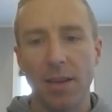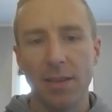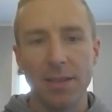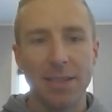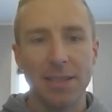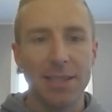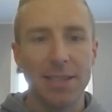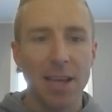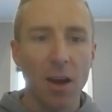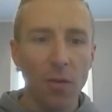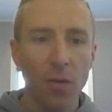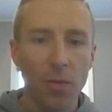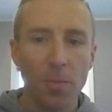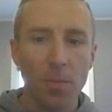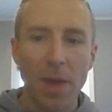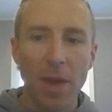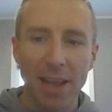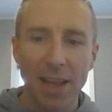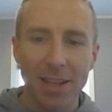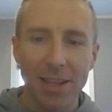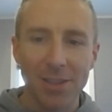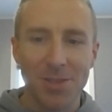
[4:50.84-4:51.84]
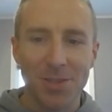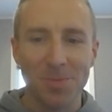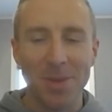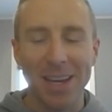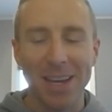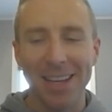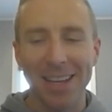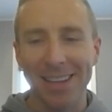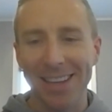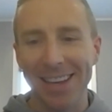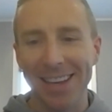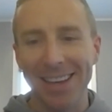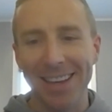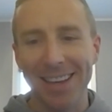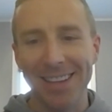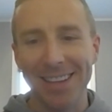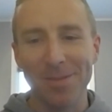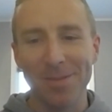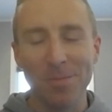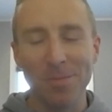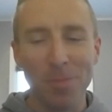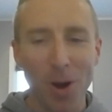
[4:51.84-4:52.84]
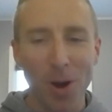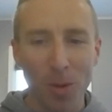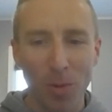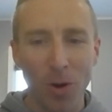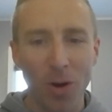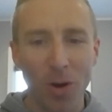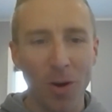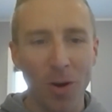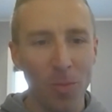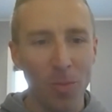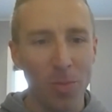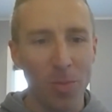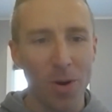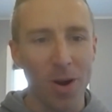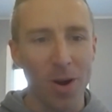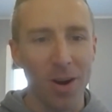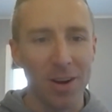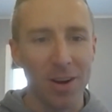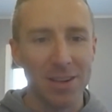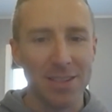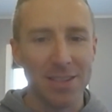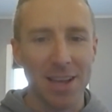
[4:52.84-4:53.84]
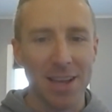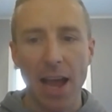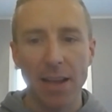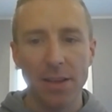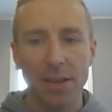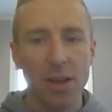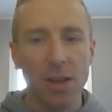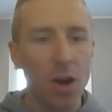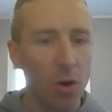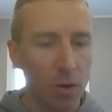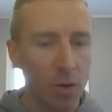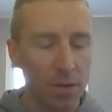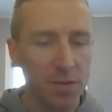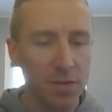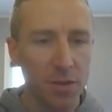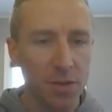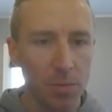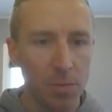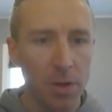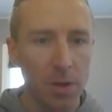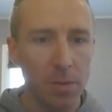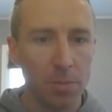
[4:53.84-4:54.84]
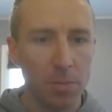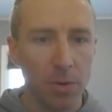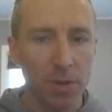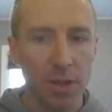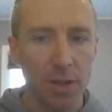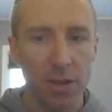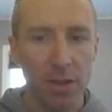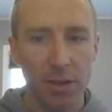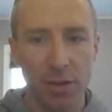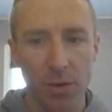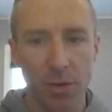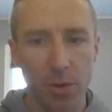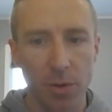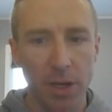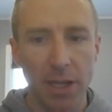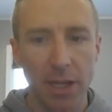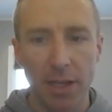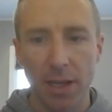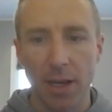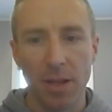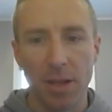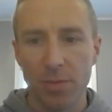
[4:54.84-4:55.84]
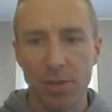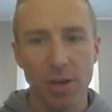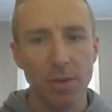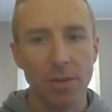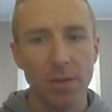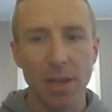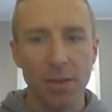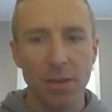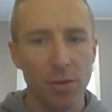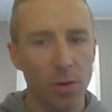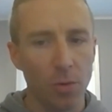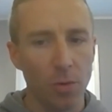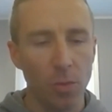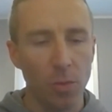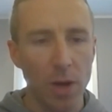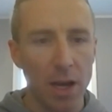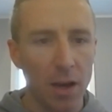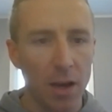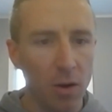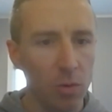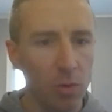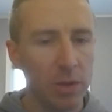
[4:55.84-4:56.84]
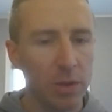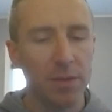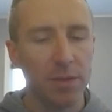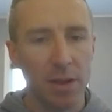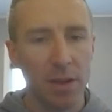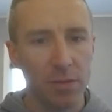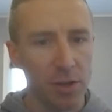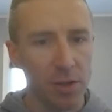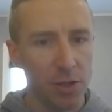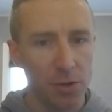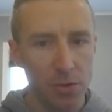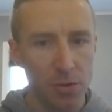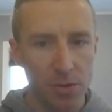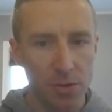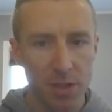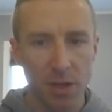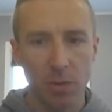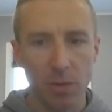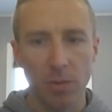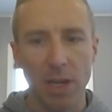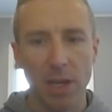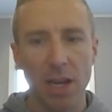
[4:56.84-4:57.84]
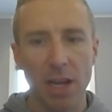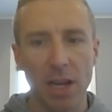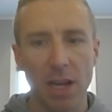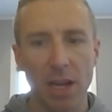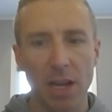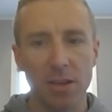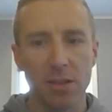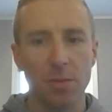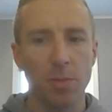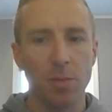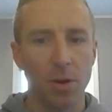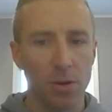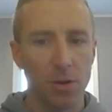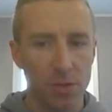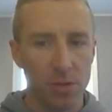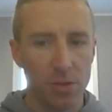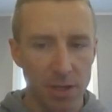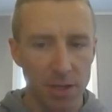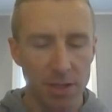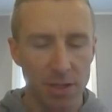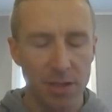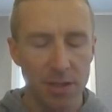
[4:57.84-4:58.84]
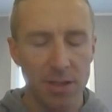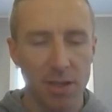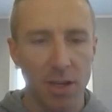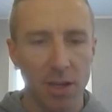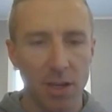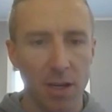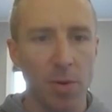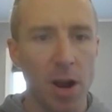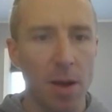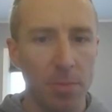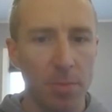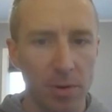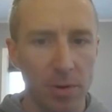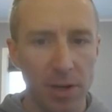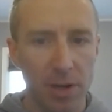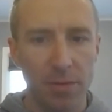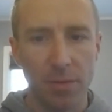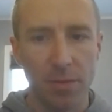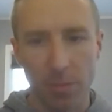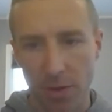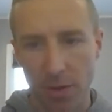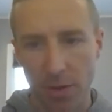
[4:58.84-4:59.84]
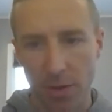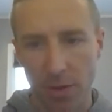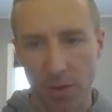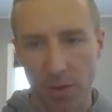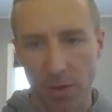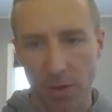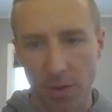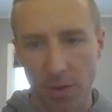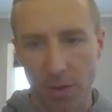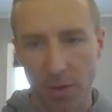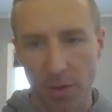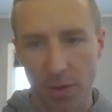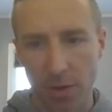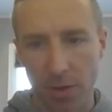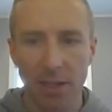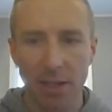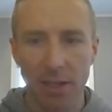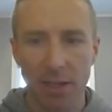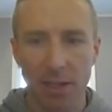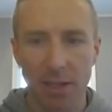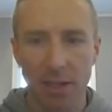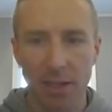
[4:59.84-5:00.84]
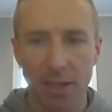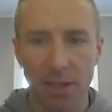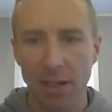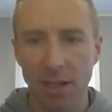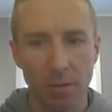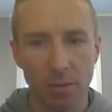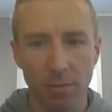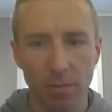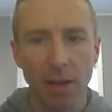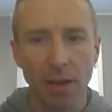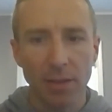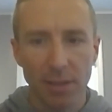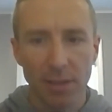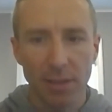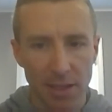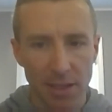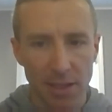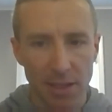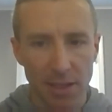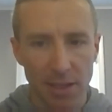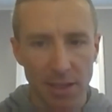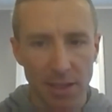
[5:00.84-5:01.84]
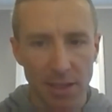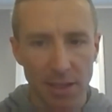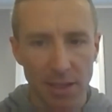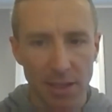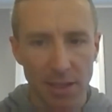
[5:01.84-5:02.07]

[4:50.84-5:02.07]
Self management in mobile home parks. I know of some people that do it, and I'm sure they do it well. We've never used it. We actually purchased a property from party management, and they did a relatively